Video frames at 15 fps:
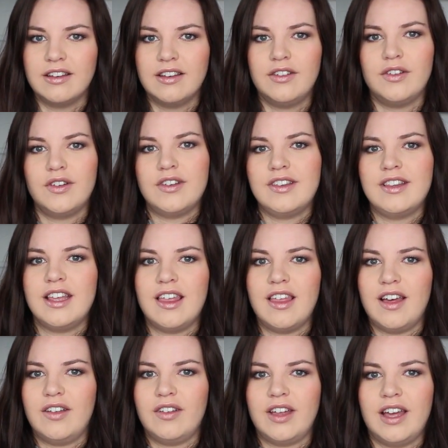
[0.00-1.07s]
Did you just see
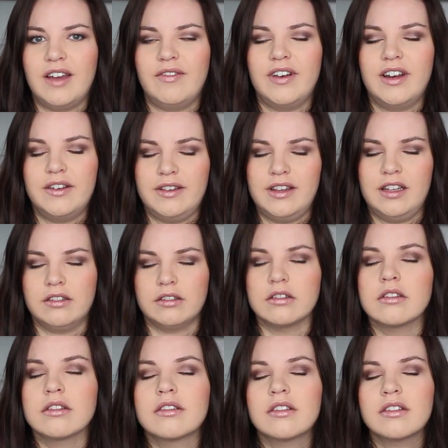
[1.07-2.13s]
that on camera? I was like,
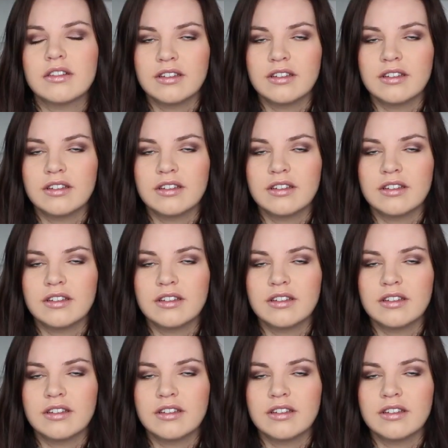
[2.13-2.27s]
ooh.